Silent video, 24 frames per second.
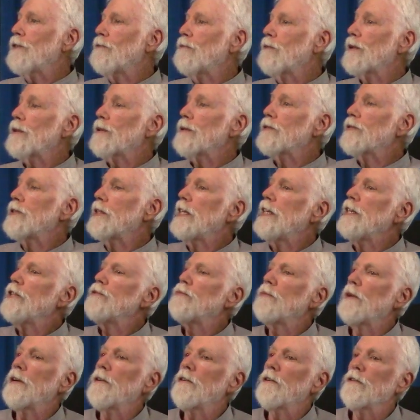worlds and each
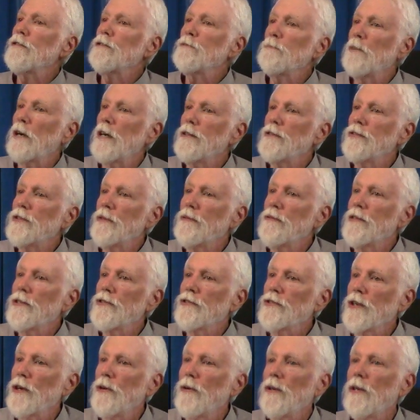one of those parts of the
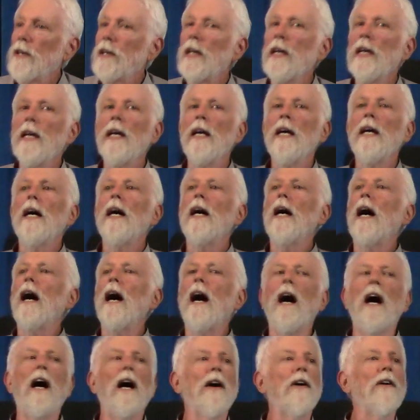soul
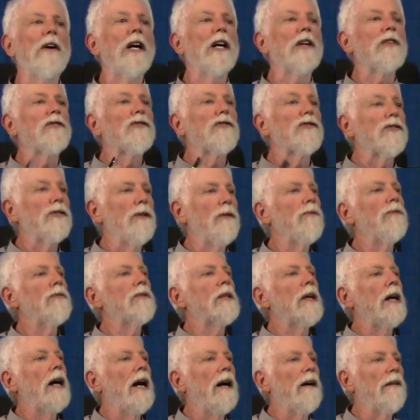are a suit
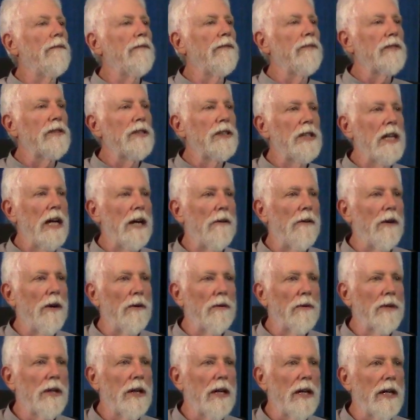of tarot
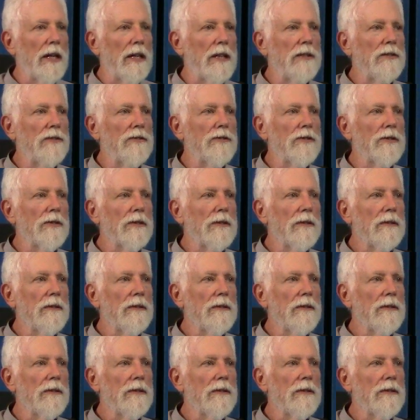cards.